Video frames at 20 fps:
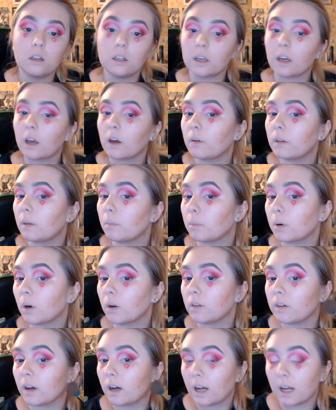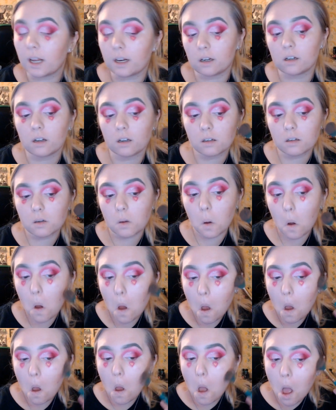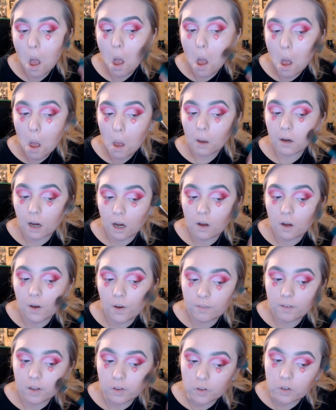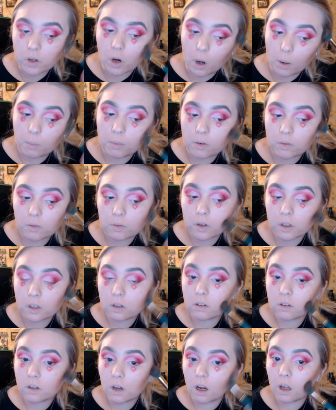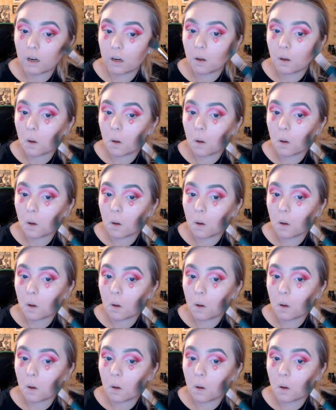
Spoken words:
You go in with the bronzer and you just go over the top of what you've done.